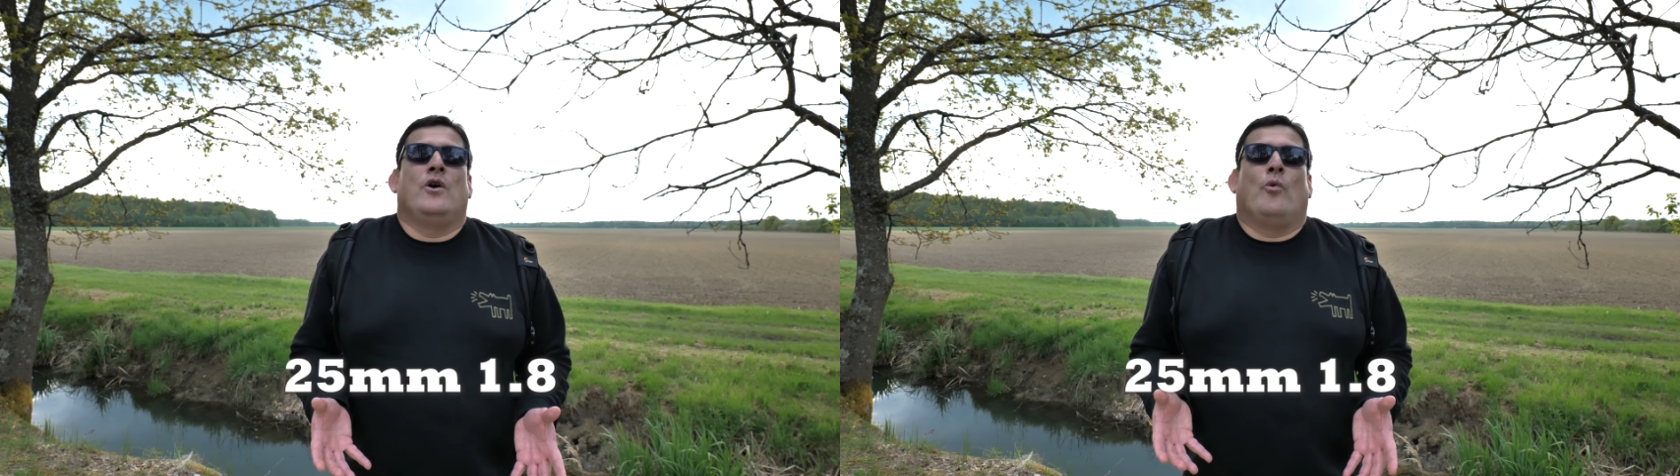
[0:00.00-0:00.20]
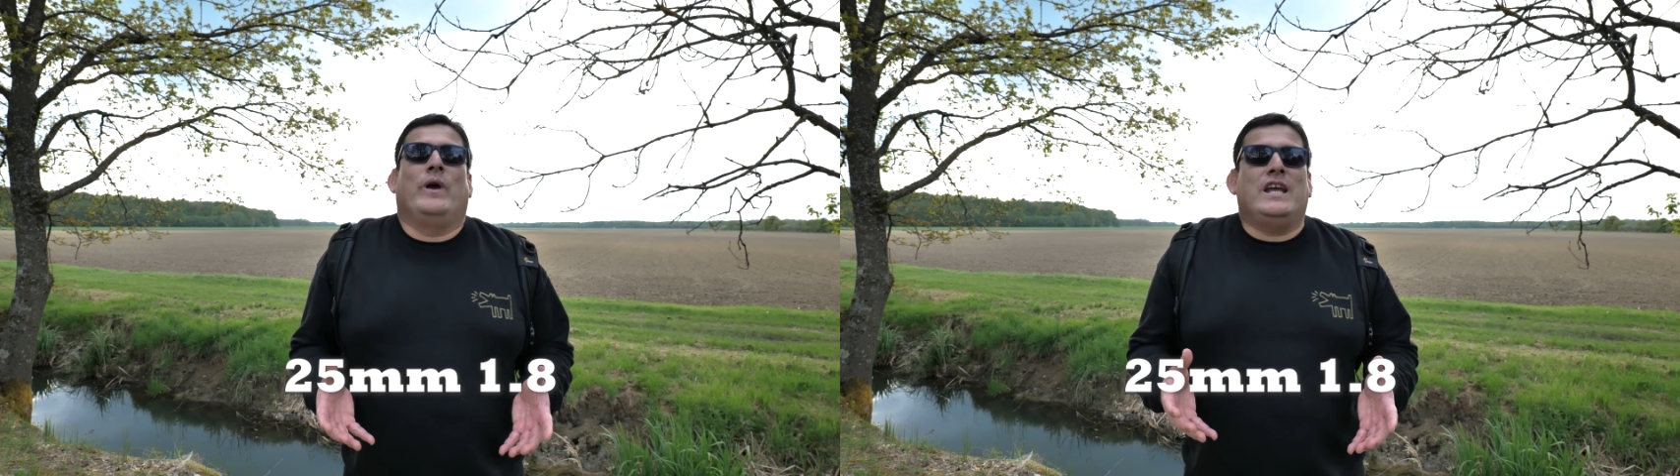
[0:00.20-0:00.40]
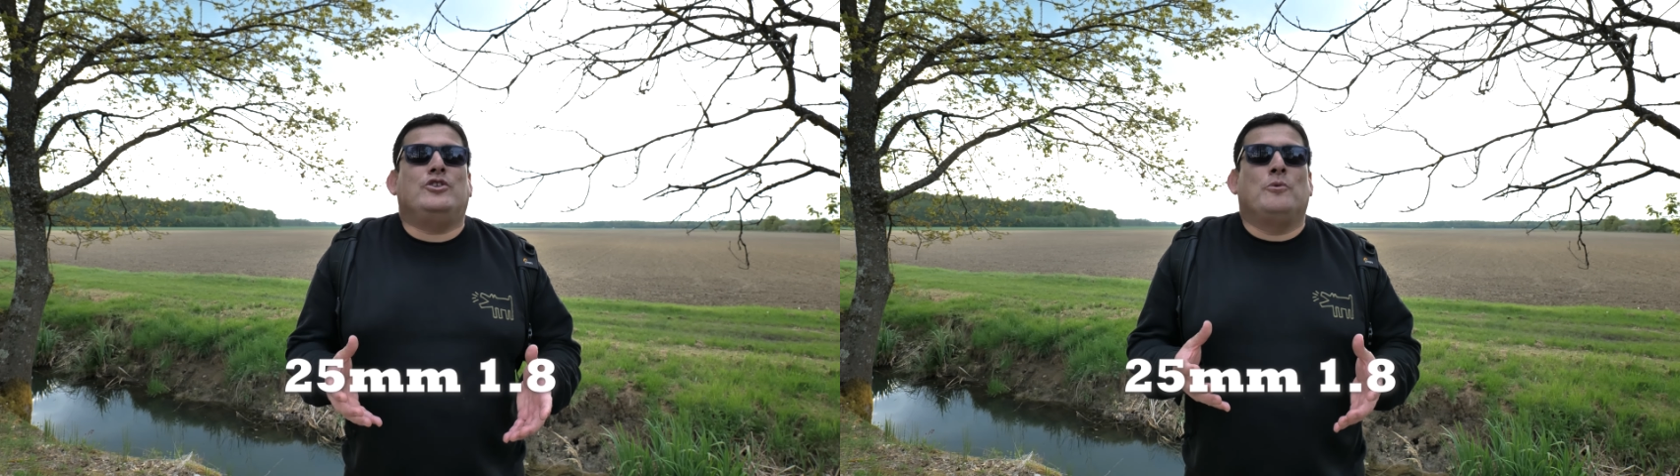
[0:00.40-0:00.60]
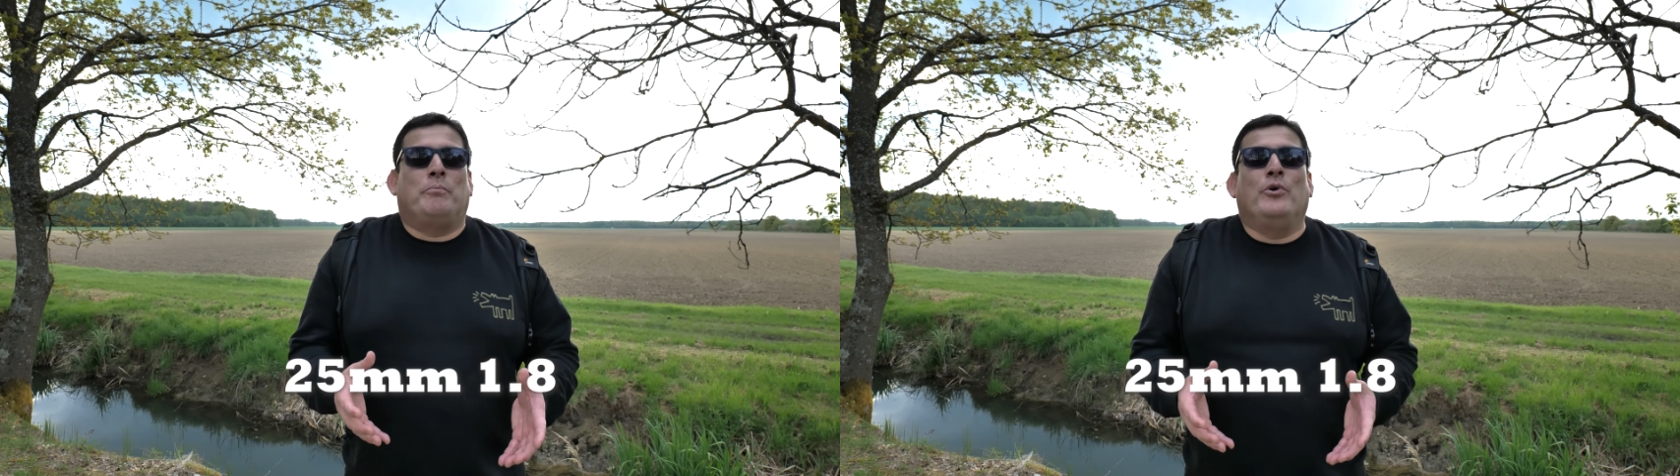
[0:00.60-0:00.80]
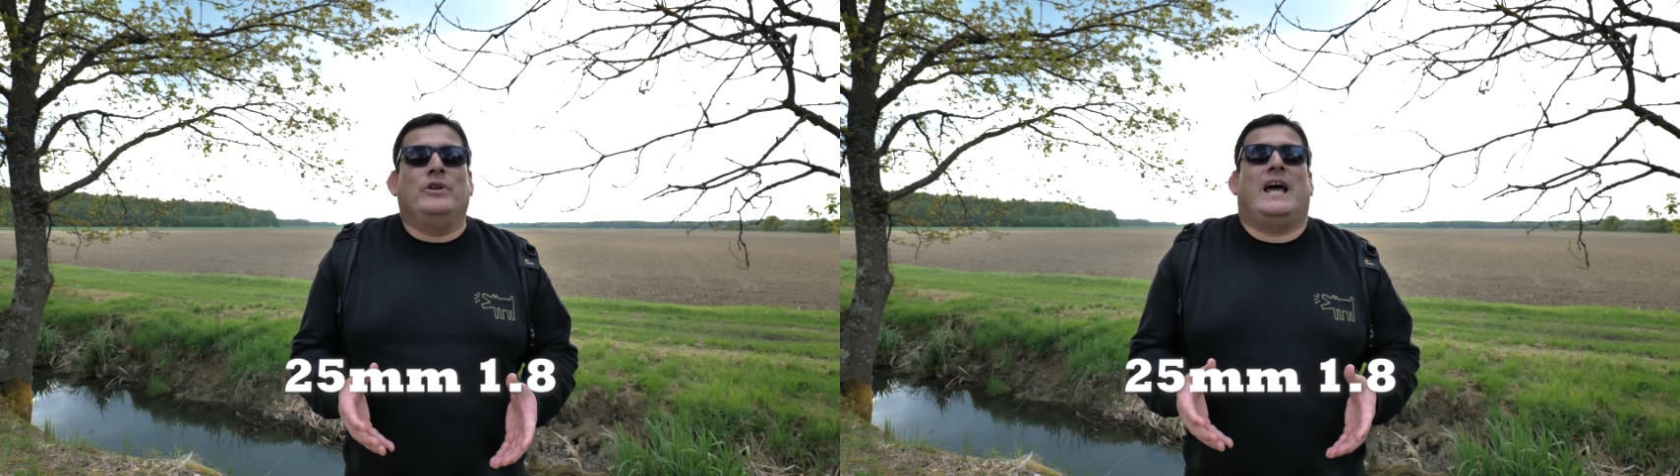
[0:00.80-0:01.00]
we need to
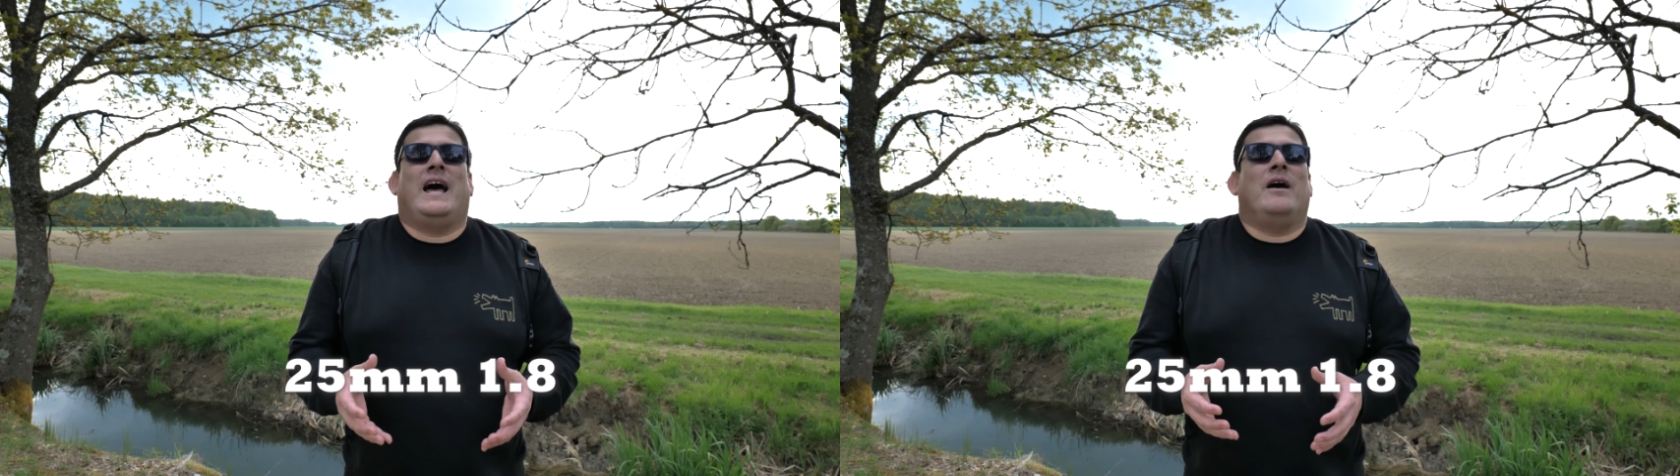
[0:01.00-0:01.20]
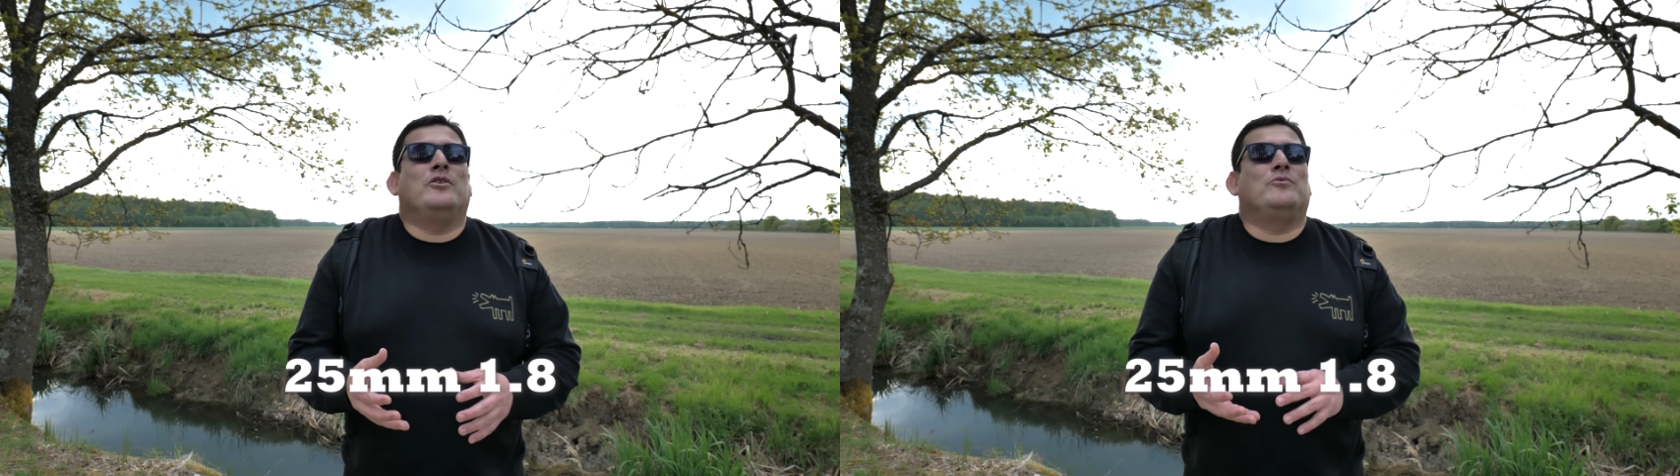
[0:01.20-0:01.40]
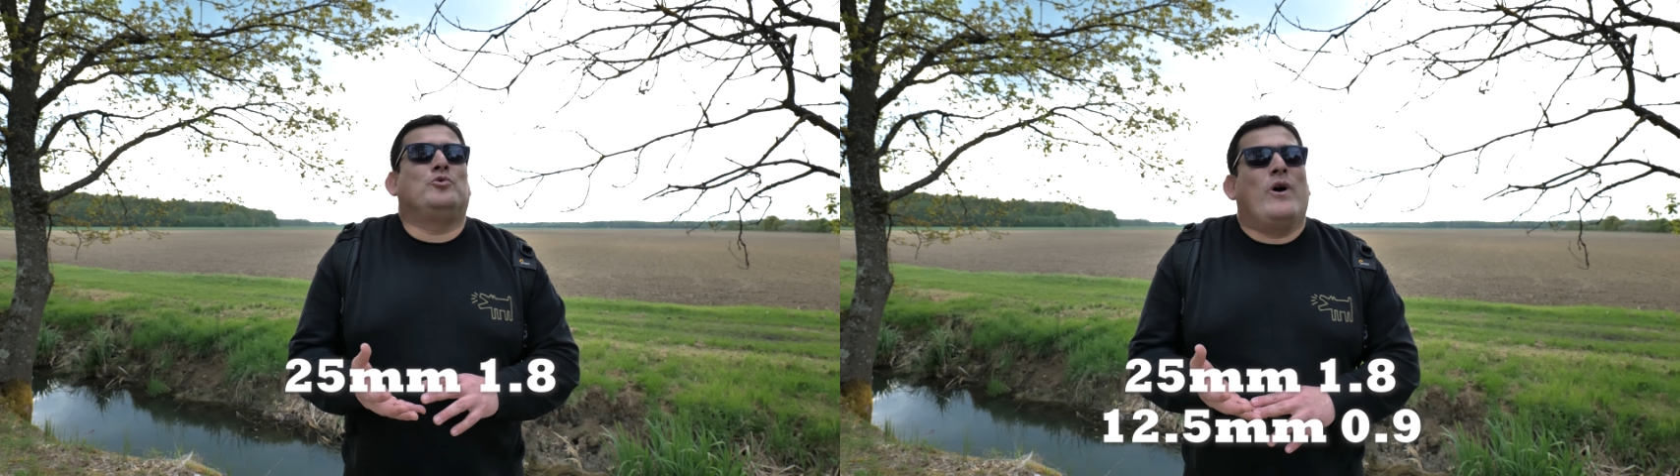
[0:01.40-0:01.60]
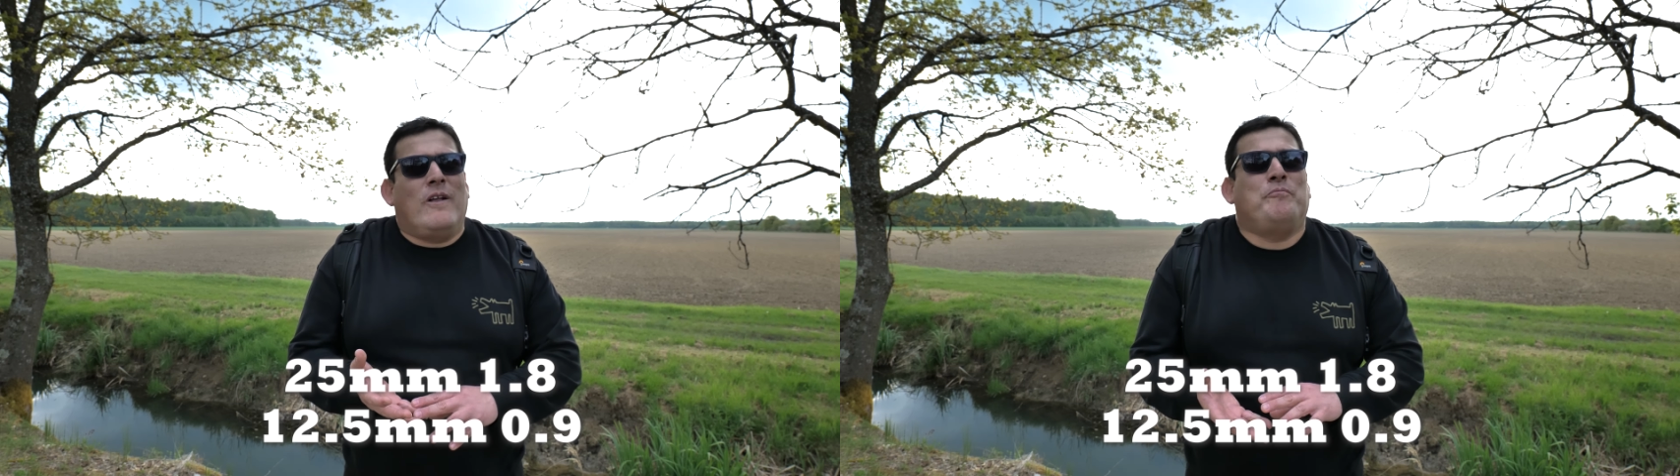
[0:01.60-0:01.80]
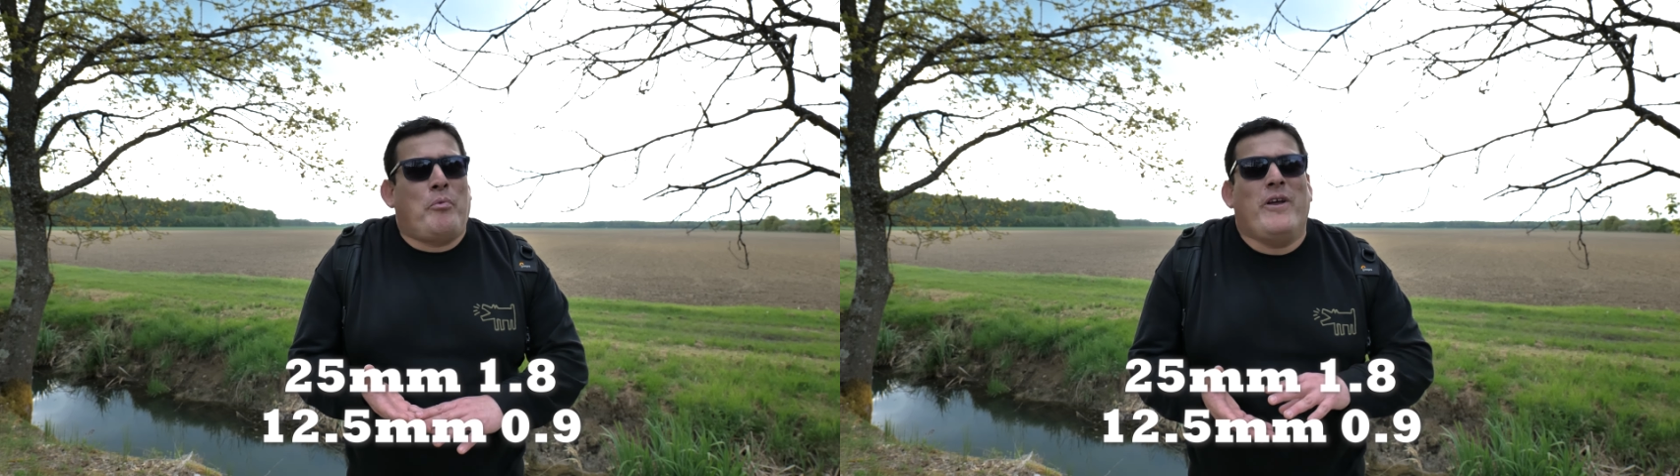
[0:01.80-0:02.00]
put a
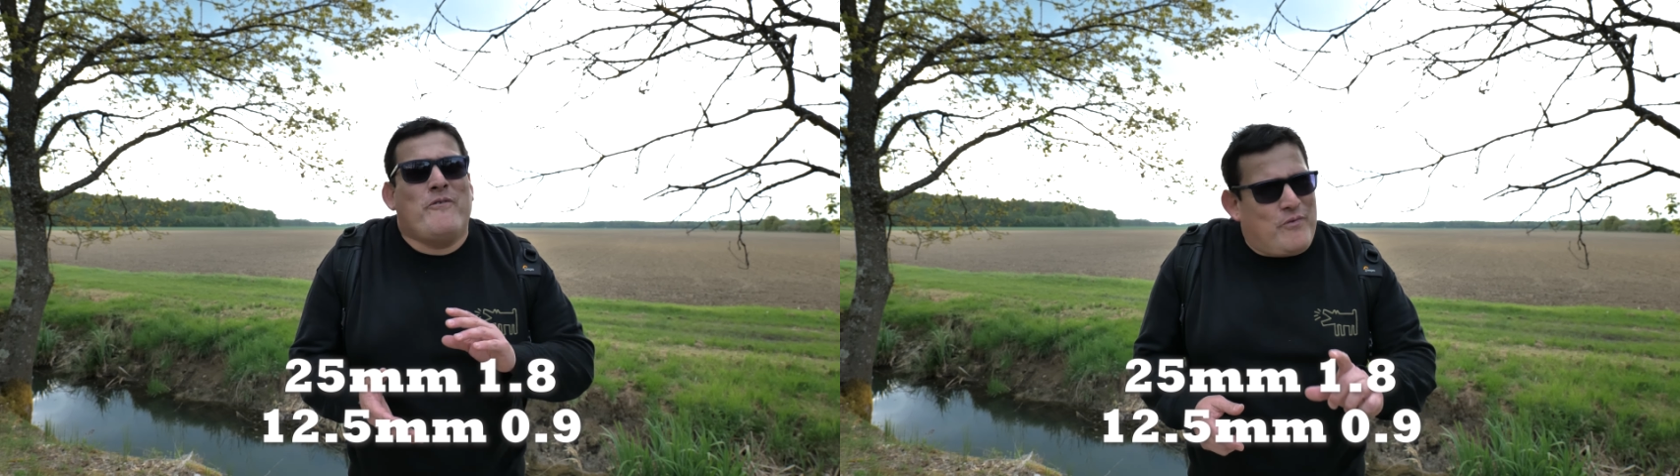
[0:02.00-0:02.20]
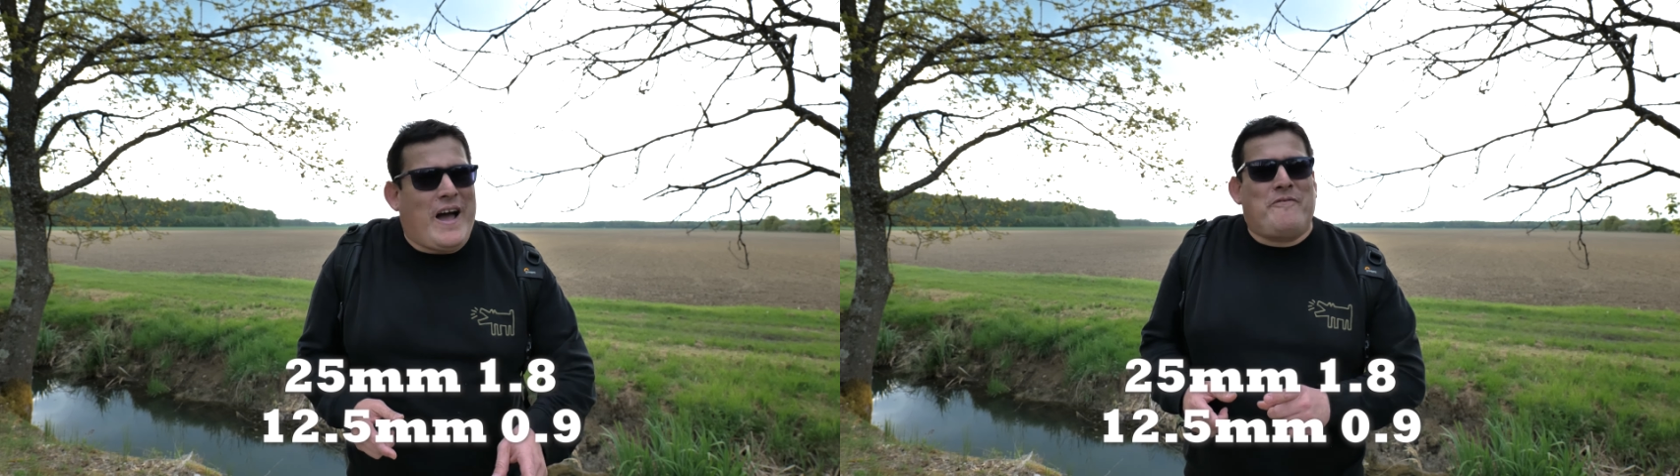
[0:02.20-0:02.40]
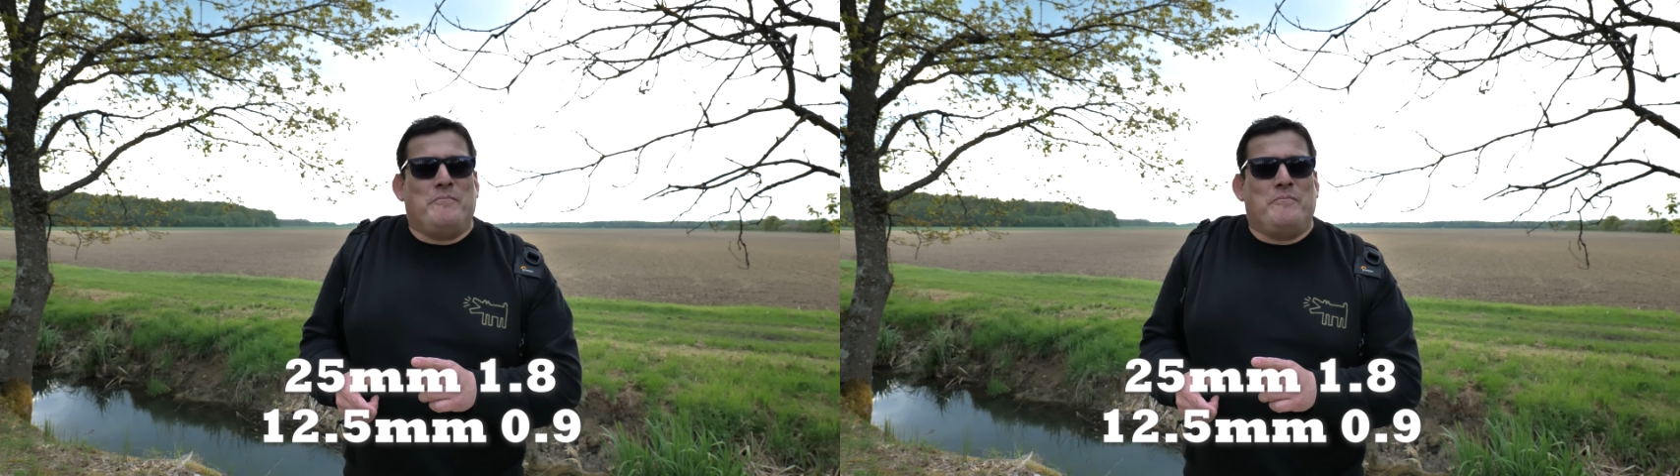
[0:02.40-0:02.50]
12.5